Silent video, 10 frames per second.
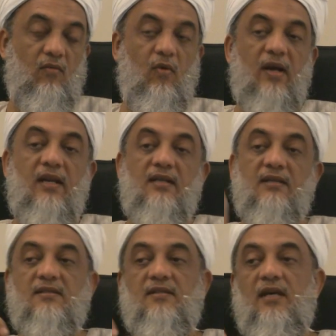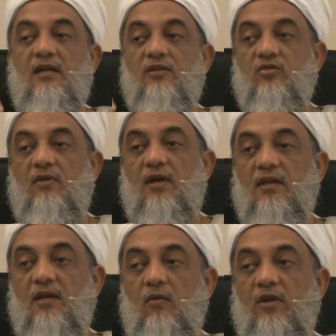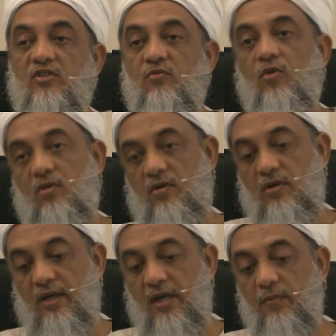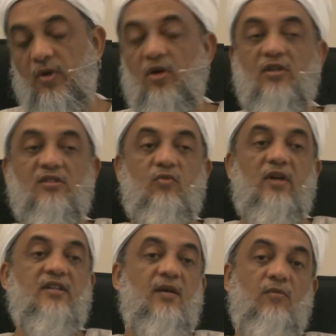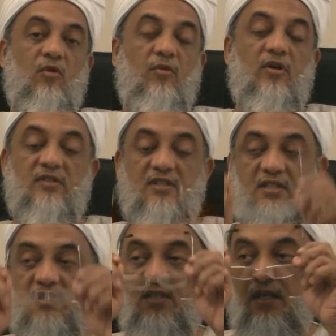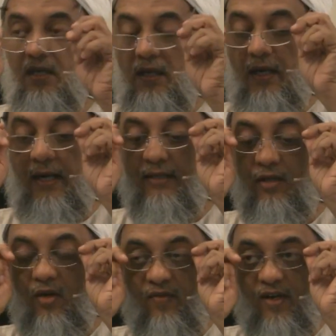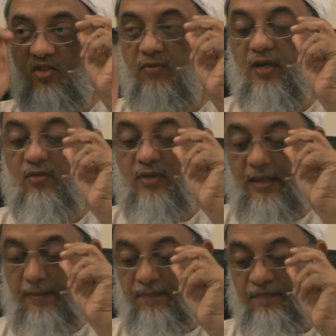one saying subhanallah once more because one time more because this is the adl of Allah subhanahu wa ta'ala